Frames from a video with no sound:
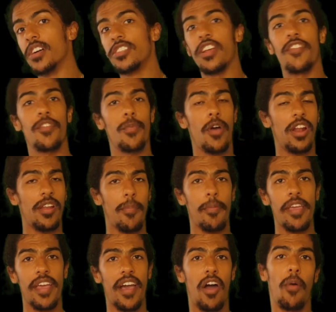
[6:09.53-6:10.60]
So if you want to
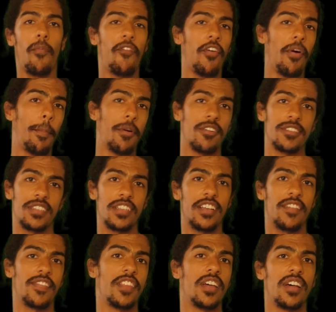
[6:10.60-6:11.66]
be a helpful person
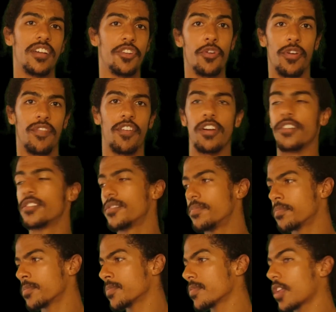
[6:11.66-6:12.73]
of the universe,
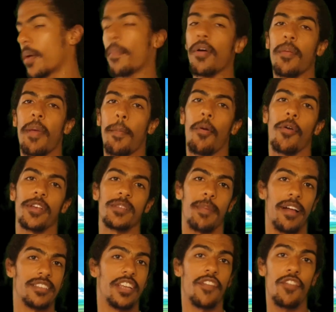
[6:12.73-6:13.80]
put them at Pokespots.